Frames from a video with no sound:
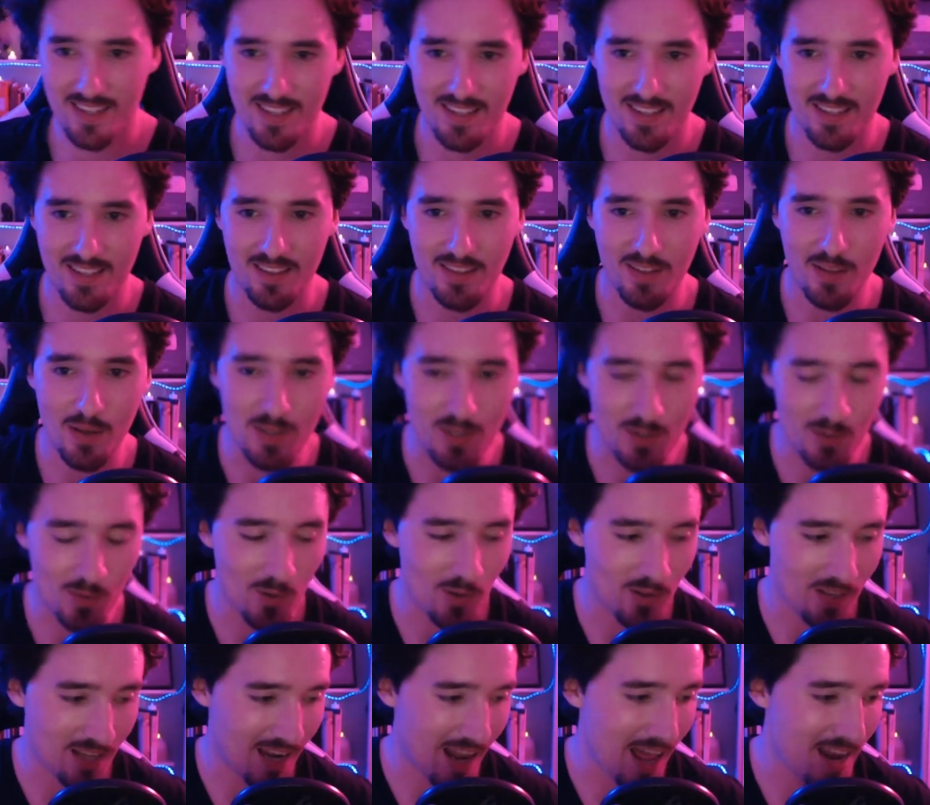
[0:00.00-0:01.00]
Those are
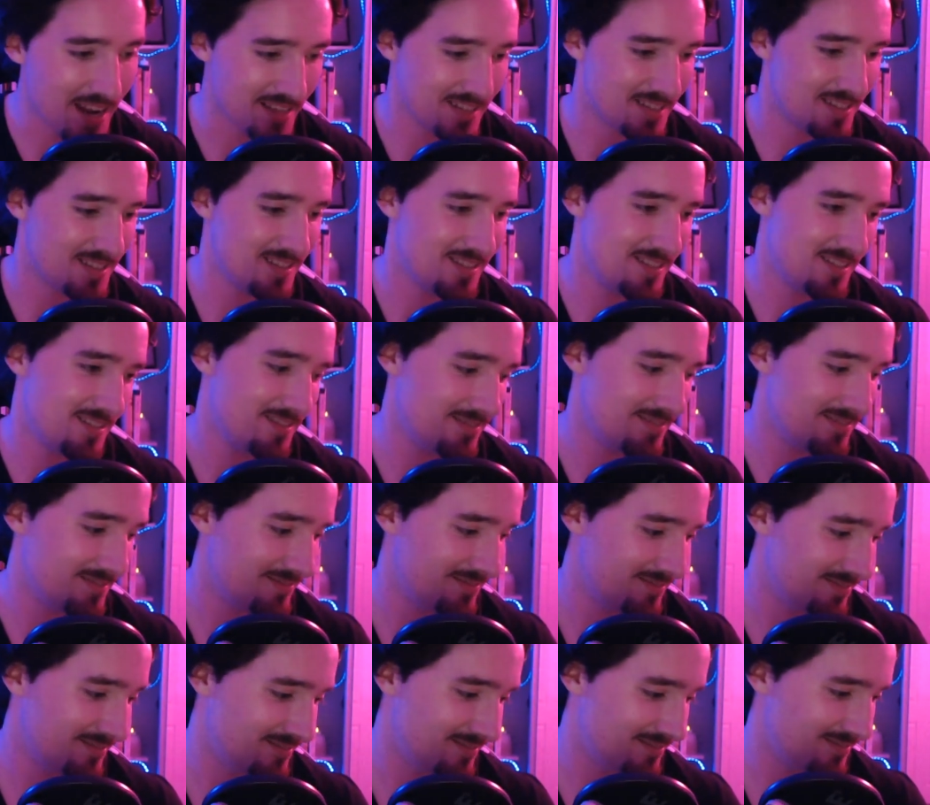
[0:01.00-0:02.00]
all the letters.
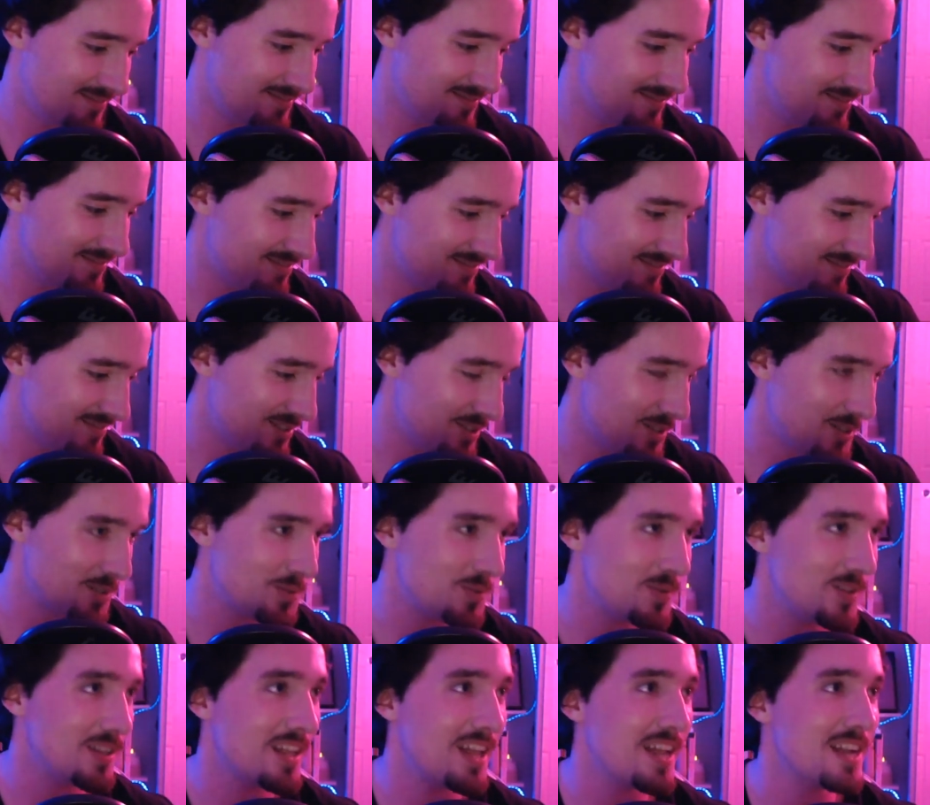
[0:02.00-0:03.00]
Those are
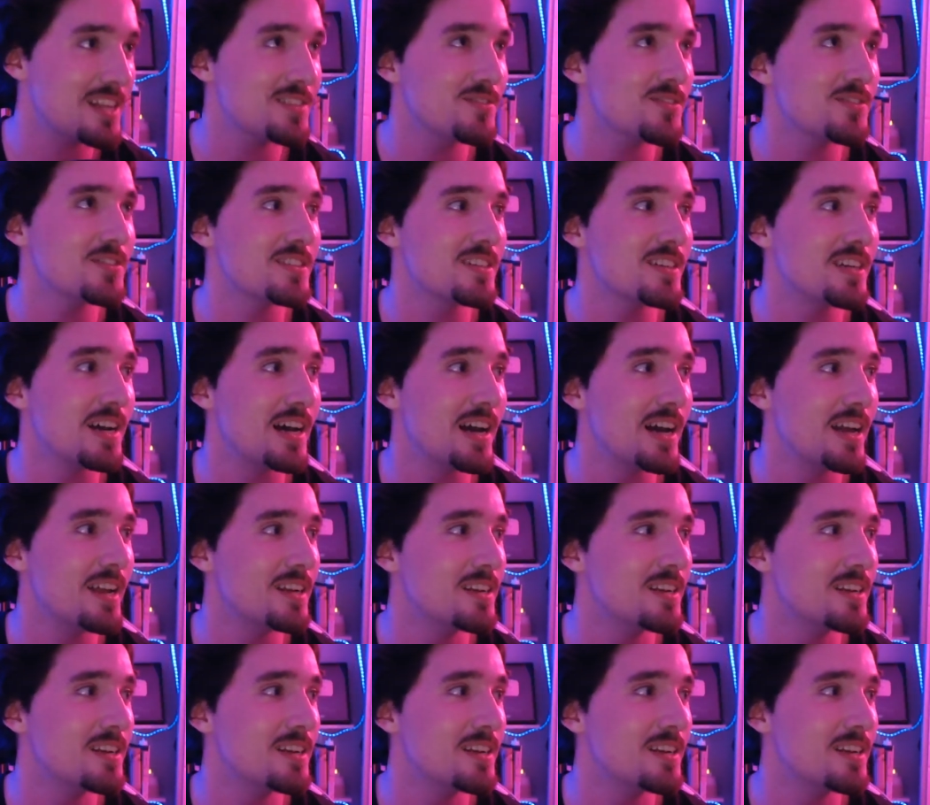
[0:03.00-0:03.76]
all the letters for tonight.